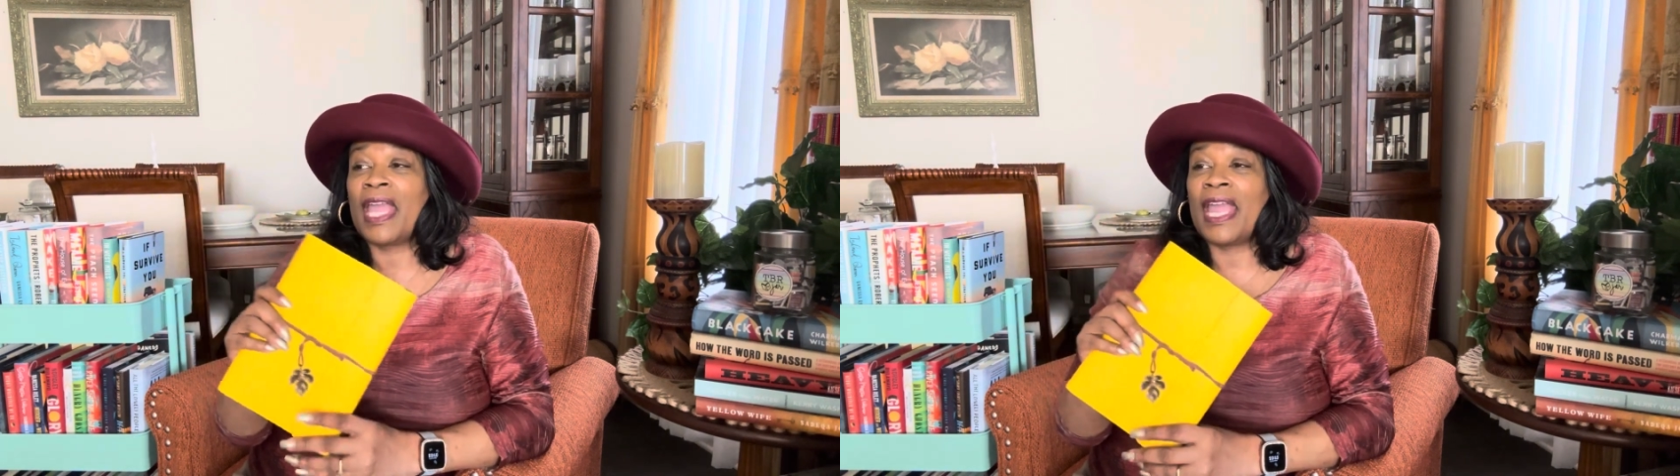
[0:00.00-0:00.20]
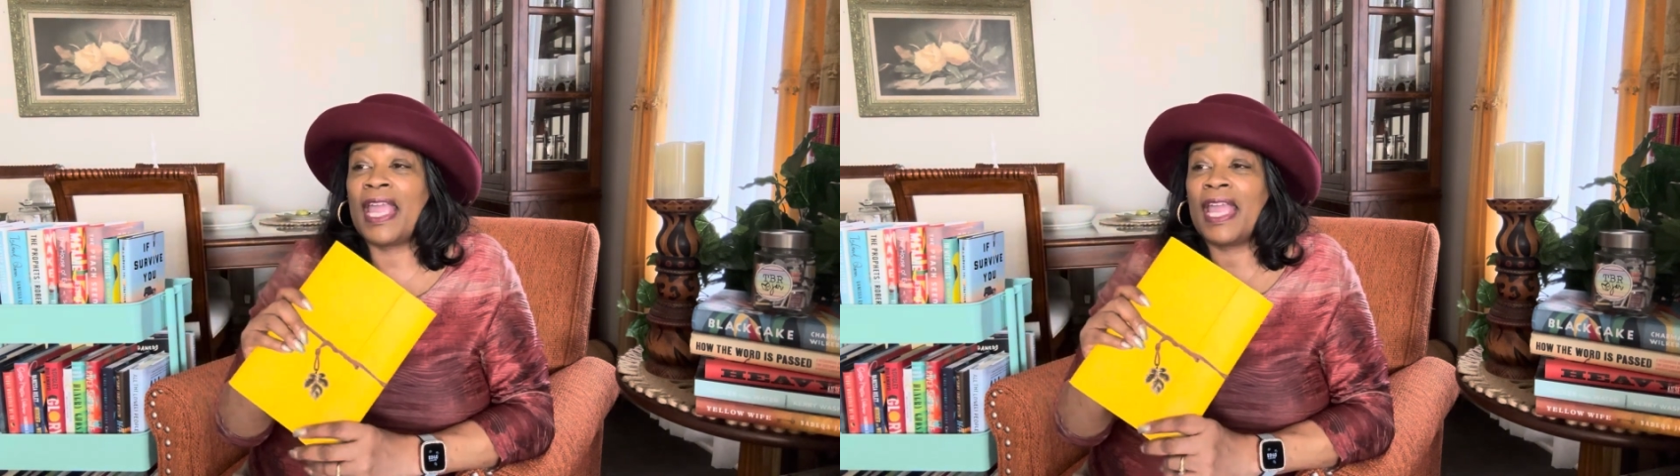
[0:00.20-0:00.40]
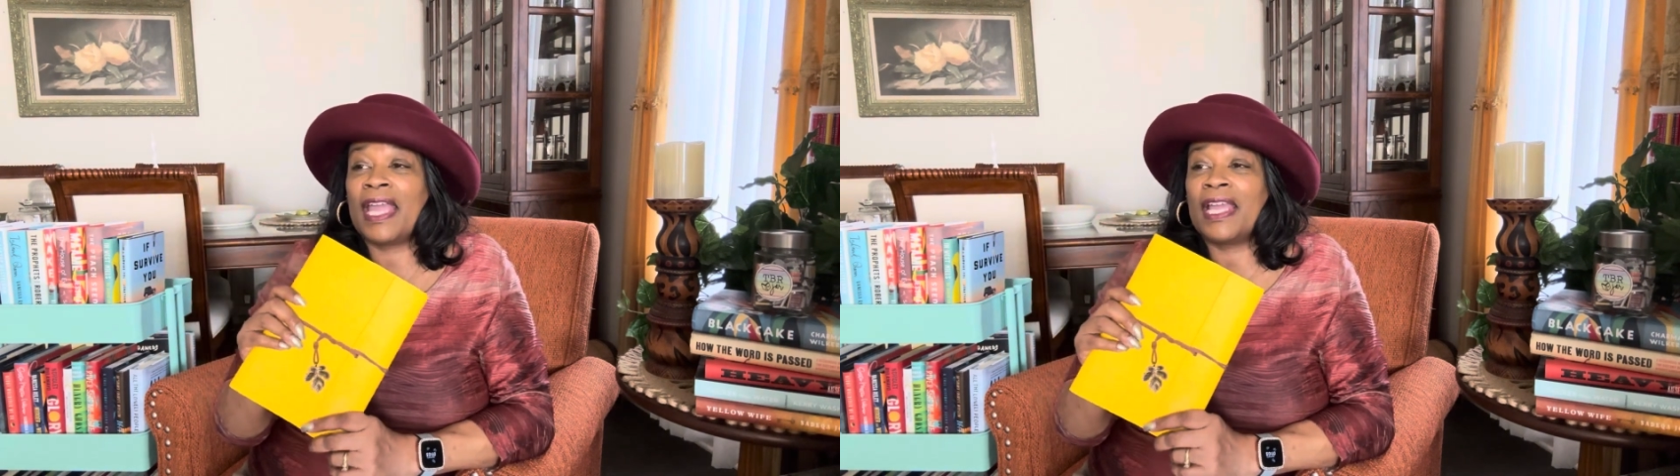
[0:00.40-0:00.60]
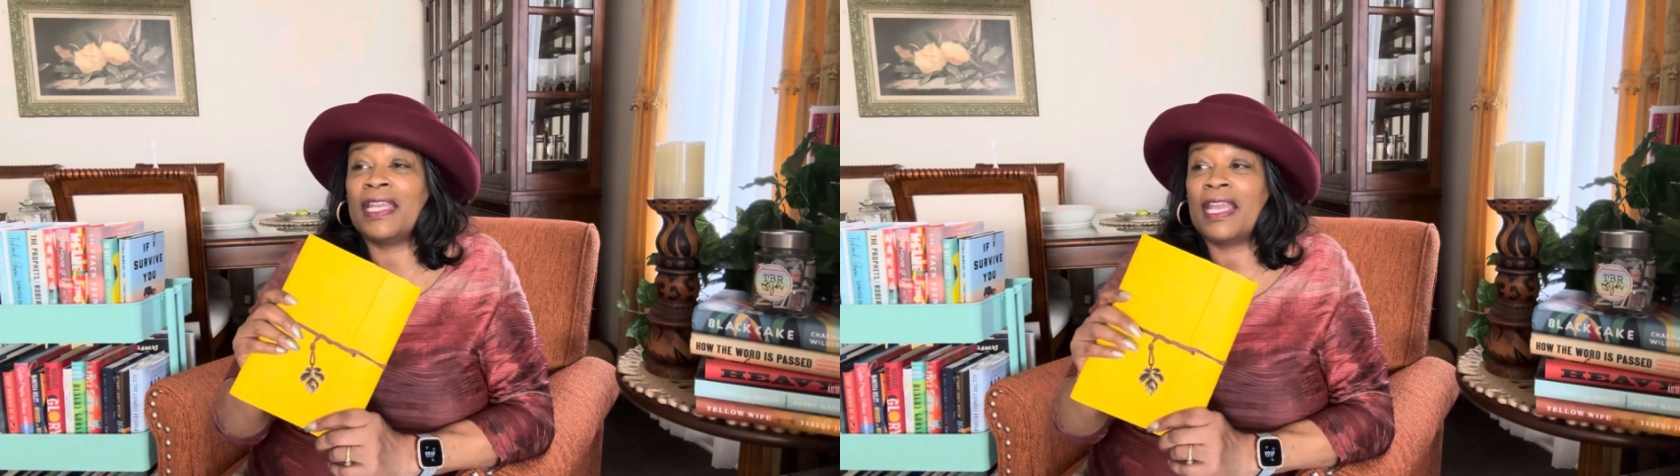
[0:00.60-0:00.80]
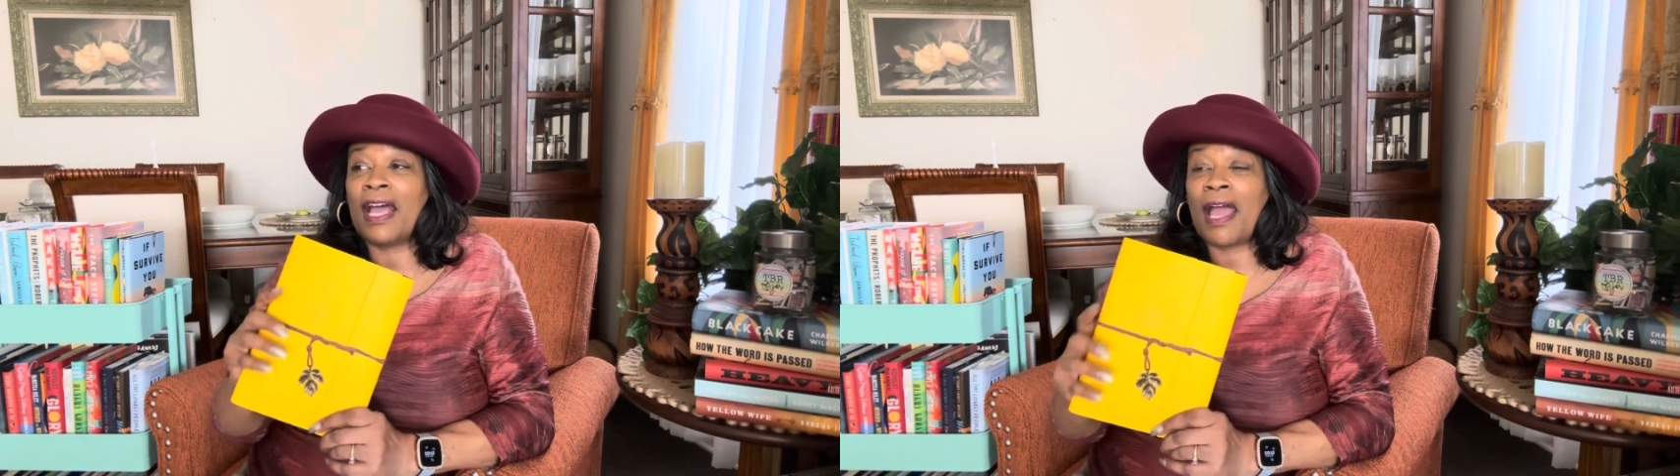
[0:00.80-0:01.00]

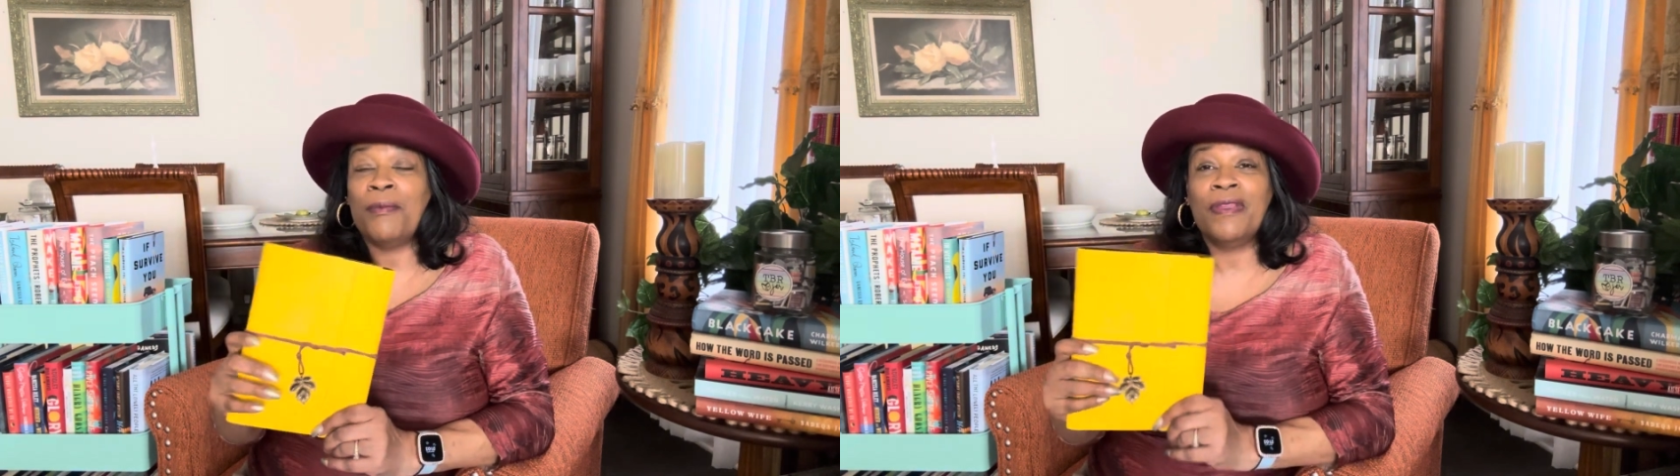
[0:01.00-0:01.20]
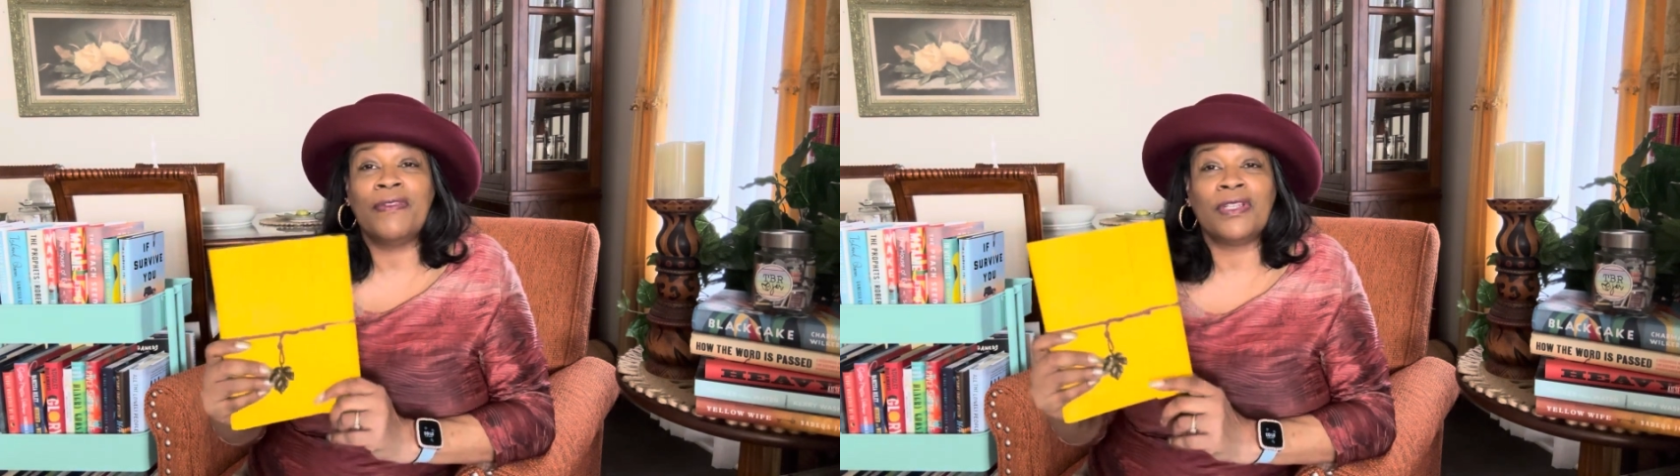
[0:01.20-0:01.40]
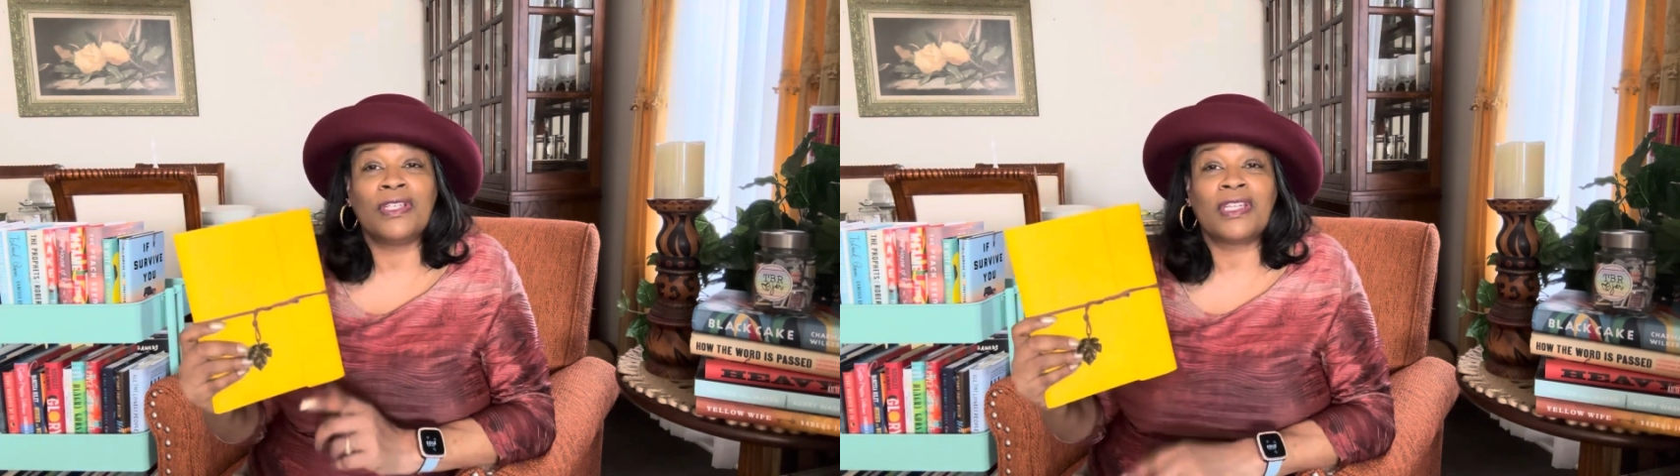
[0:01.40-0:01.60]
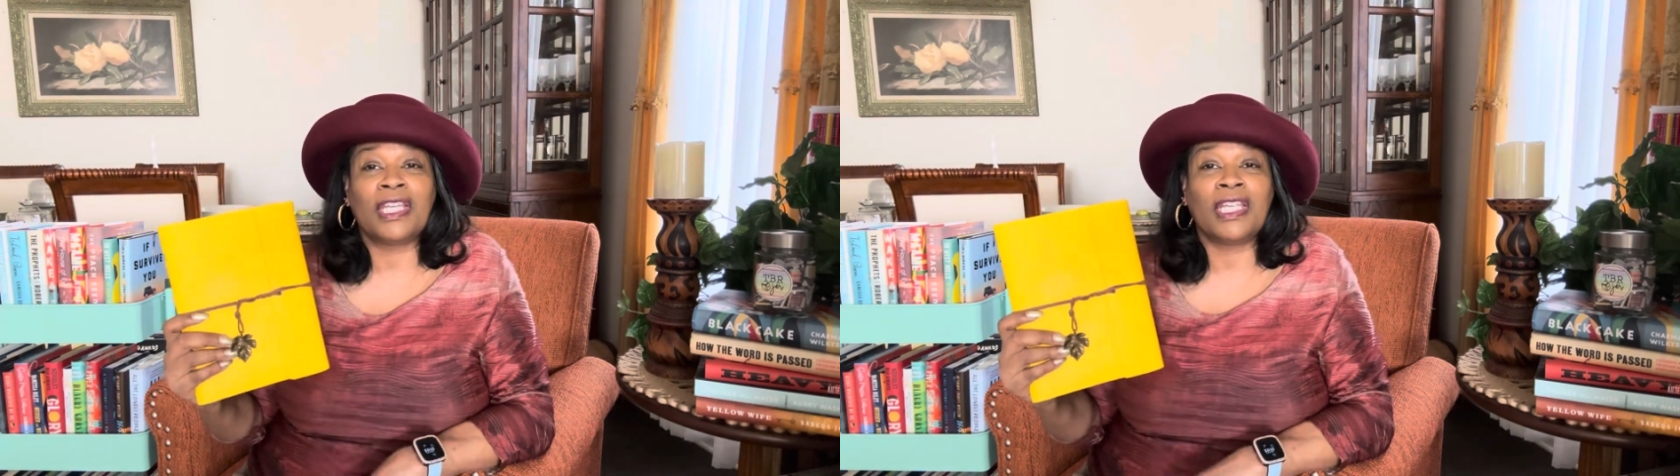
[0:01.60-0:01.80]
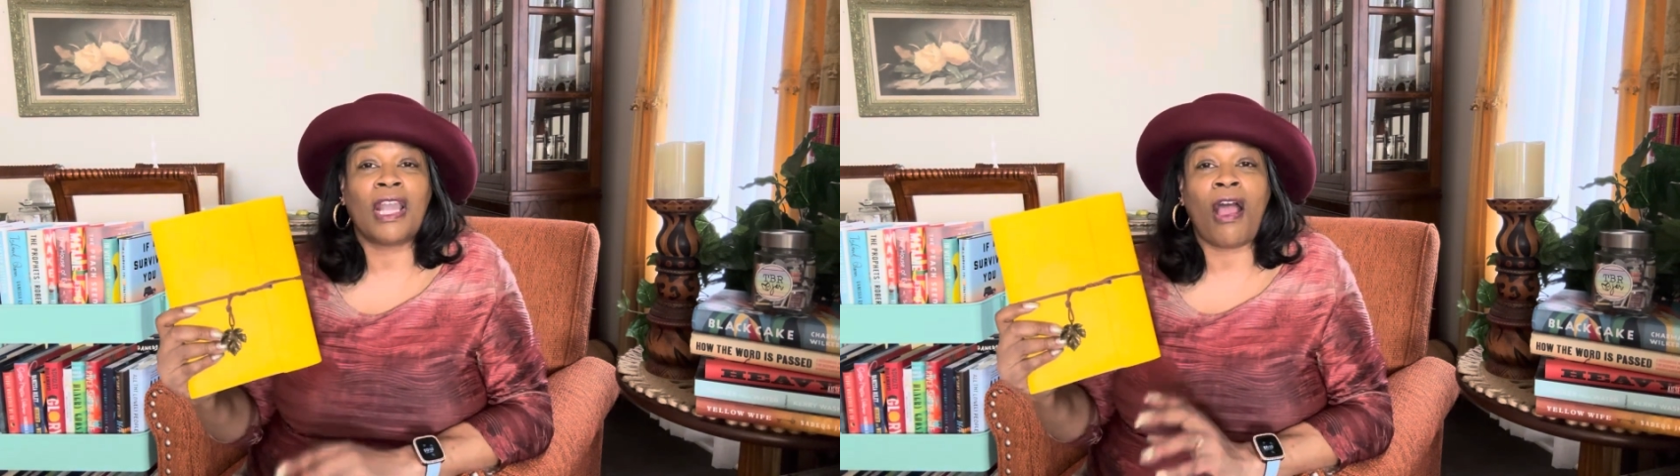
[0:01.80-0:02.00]
And I'm even looking